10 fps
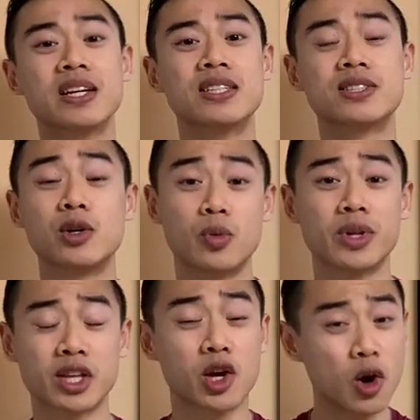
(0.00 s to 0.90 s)
So with
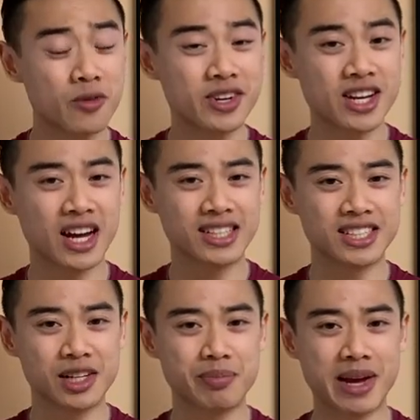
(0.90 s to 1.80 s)
the
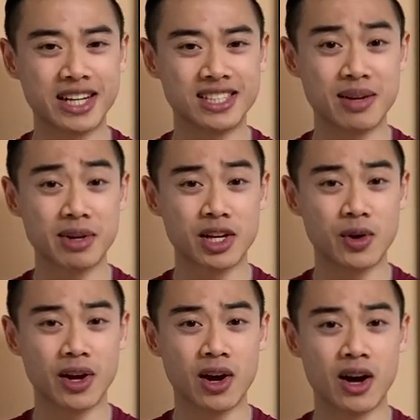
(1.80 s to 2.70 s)
COVID-19 pandemic
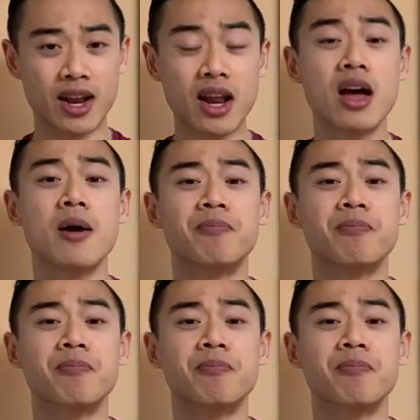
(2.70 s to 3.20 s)
going on,